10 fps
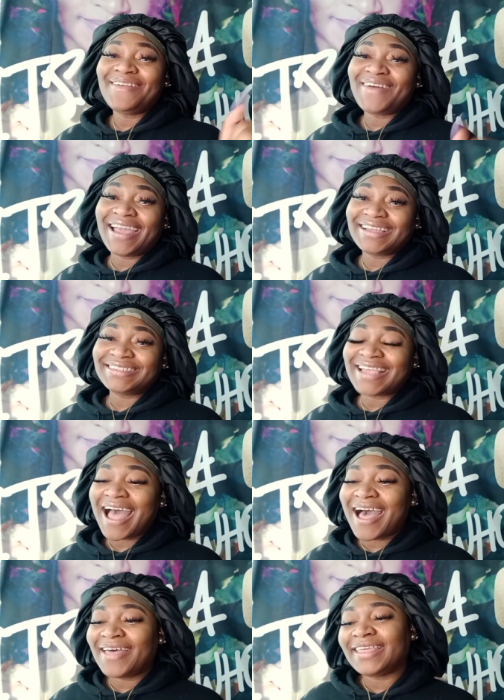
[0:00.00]
anyways,
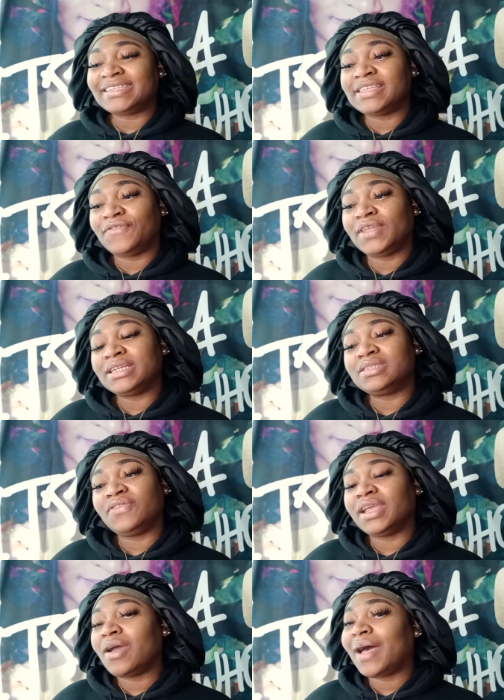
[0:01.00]
y'all, that's it for this
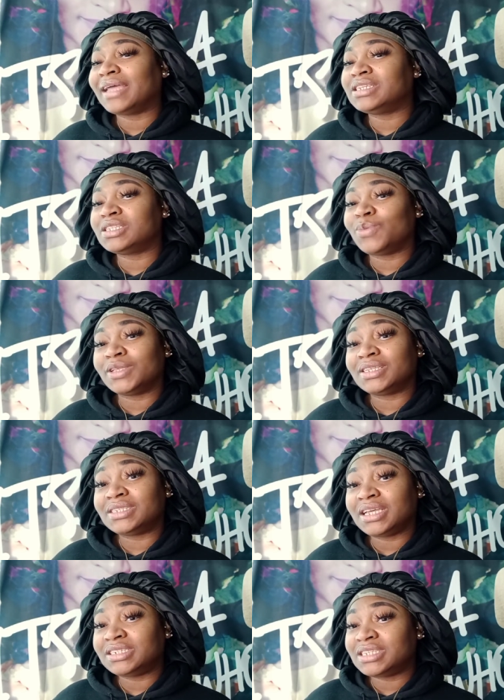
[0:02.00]
video. I just want to
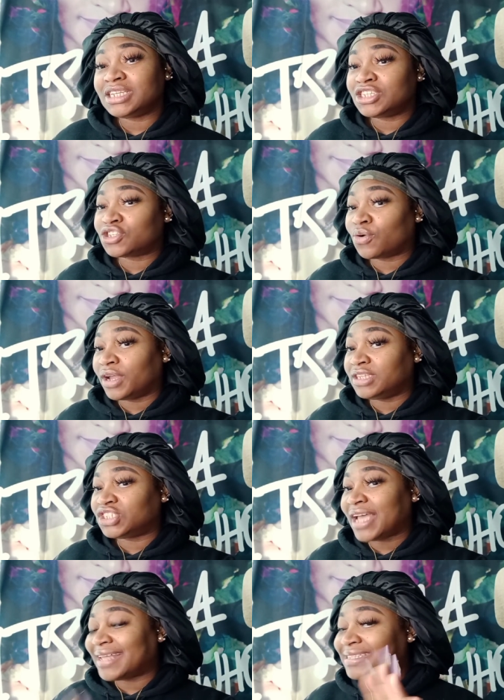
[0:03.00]
touch these
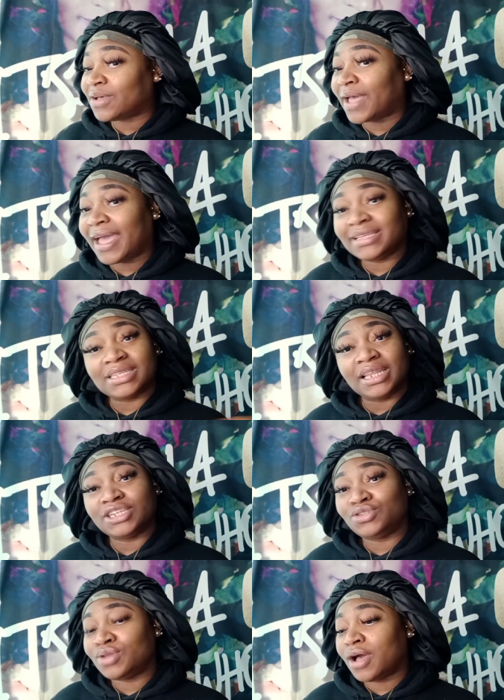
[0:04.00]
screenshots, okay, to
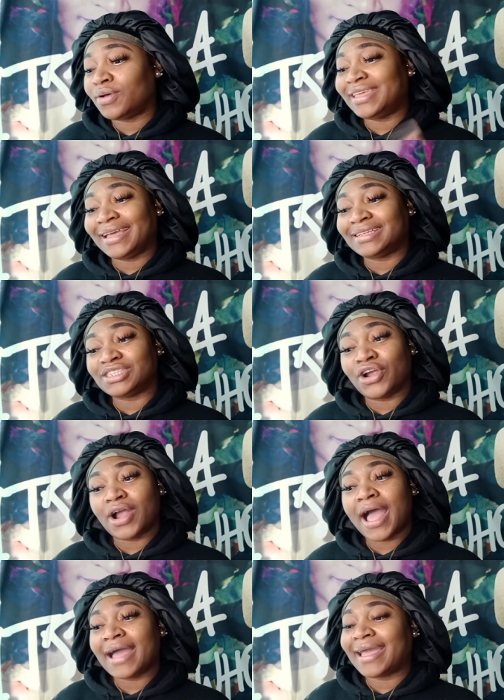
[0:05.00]
let you know, yes,
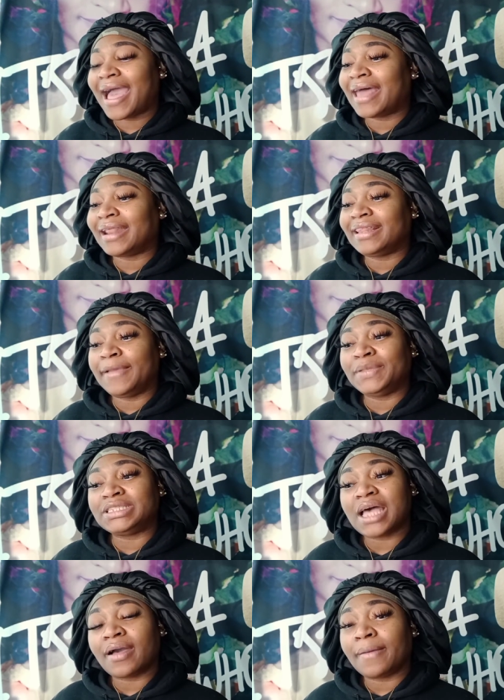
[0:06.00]
girl, I got it. Let me
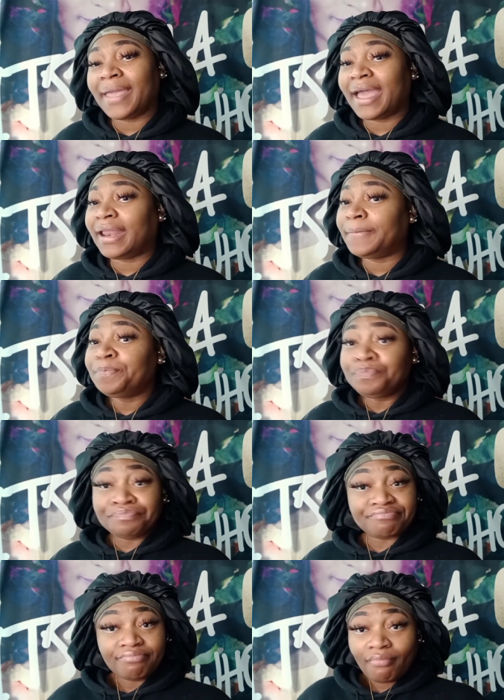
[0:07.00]
talk about it.
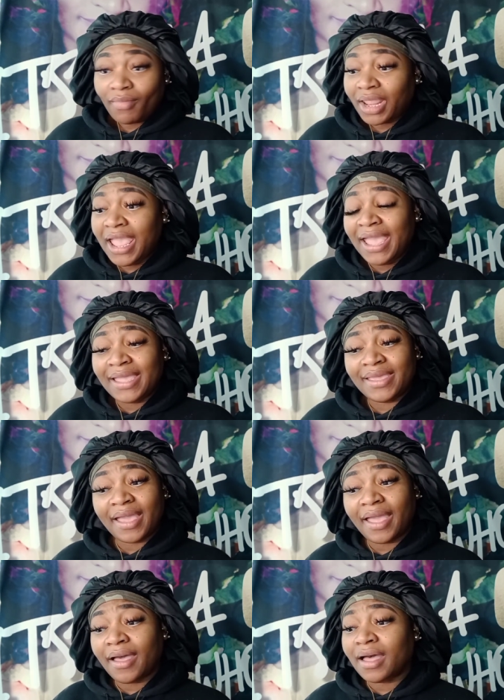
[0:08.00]
And
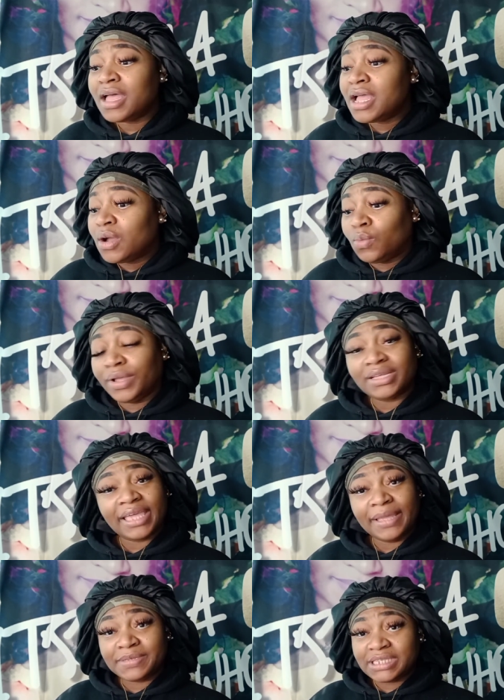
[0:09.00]
yeah, we'll
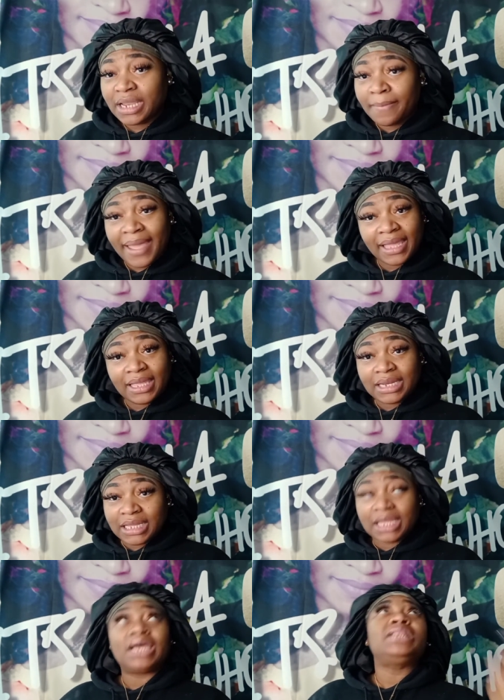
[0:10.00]
keep sitting back in the
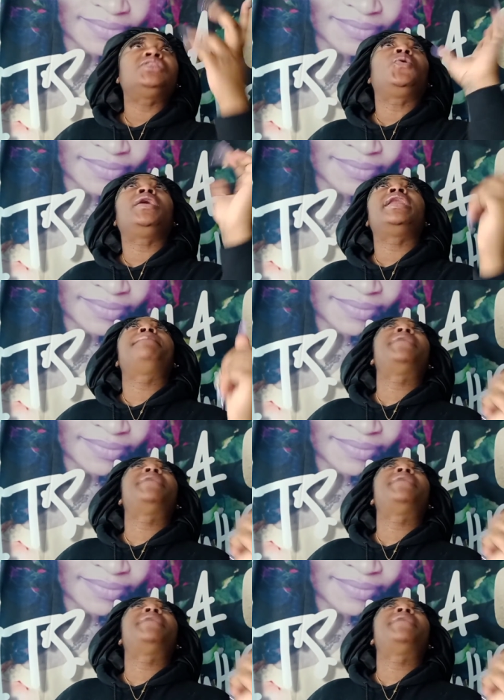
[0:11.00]
cut, throwing that